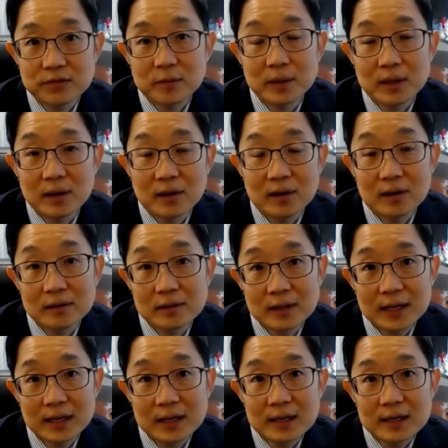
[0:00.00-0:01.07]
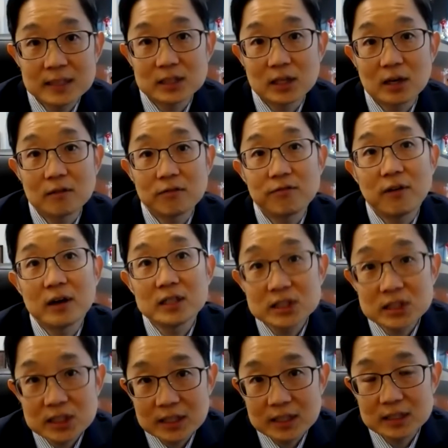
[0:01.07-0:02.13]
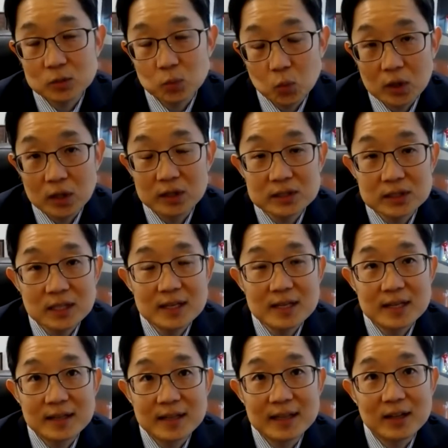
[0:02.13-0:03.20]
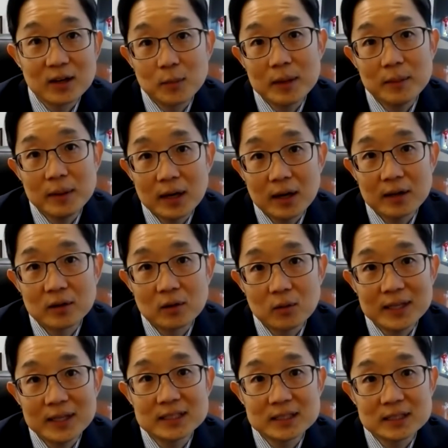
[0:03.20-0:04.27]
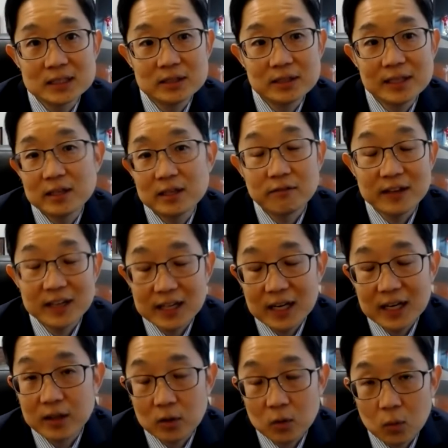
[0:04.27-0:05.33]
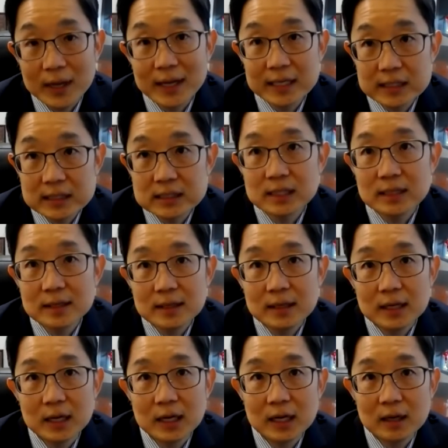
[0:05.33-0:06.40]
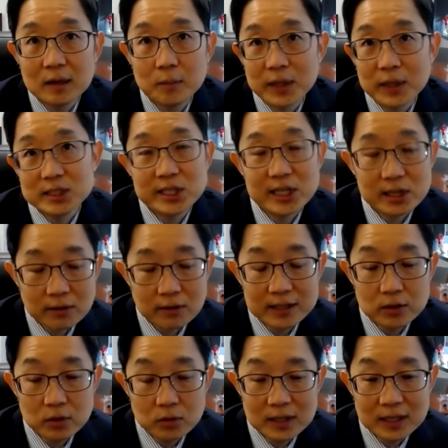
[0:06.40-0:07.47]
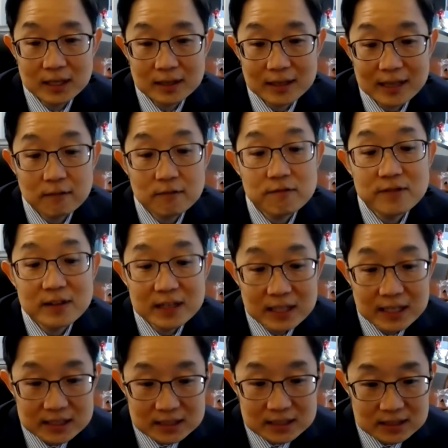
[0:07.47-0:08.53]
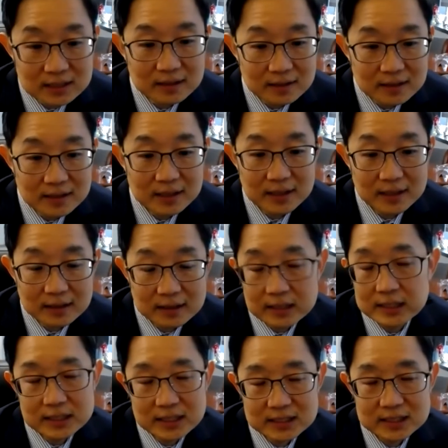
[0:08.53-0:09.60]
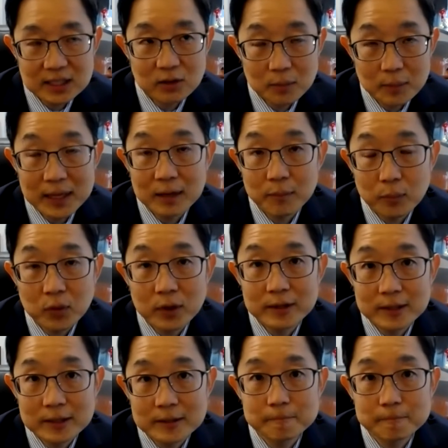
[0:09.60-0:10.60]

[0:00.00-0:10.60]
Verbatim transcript: from the heart, like his heart function is worse, then there may be other reasons to intervene in other ways. Uh, but in general, I do think that fitness uh, is, is going to remain important.